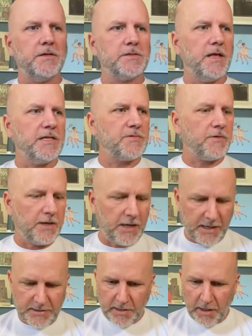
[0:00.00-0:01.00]
So that's really
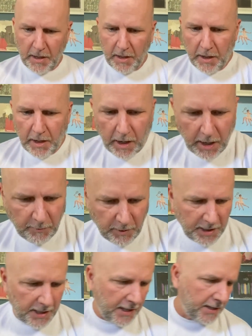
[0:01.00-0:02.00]
nice. I went
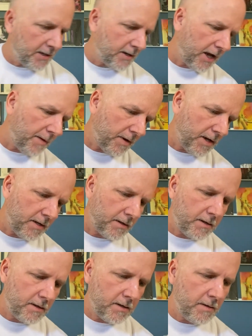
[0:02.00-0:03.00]
ahead and got my
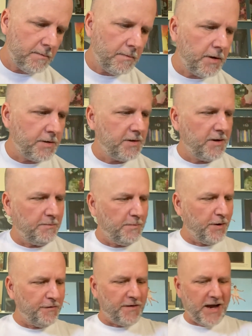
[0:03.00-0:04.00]

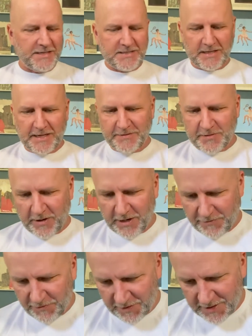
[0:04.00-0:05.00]
MoFi sleeves ready
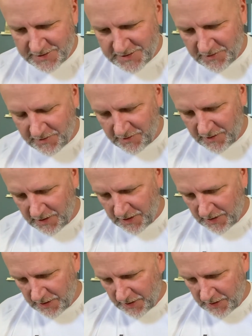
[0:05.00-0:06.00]
for this, so
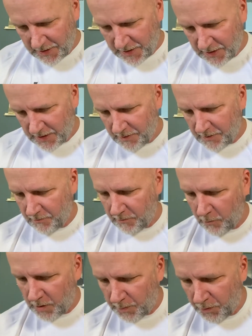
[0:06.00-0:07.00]
I didn't
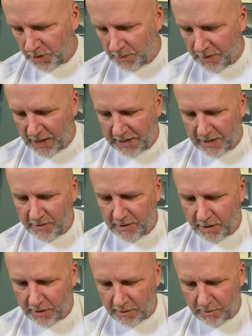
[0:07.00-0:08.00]
want to put it back in
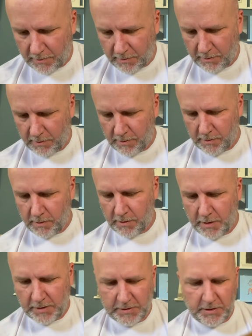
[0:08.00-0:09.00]
there.
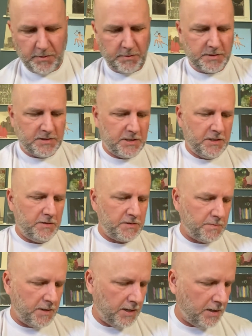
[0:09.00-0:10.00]
Excuse
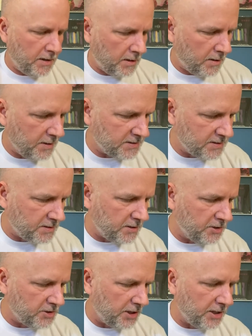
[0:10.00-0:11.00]
me, this
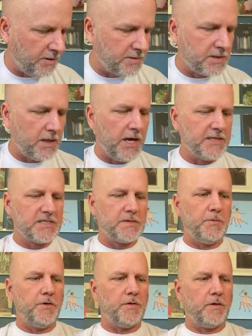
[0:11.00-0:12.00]
usually goes a lot
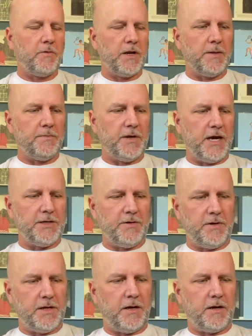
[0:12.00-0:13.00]
smoother when I'm not doing
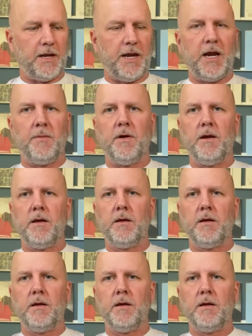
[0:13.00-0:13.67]
it on camera.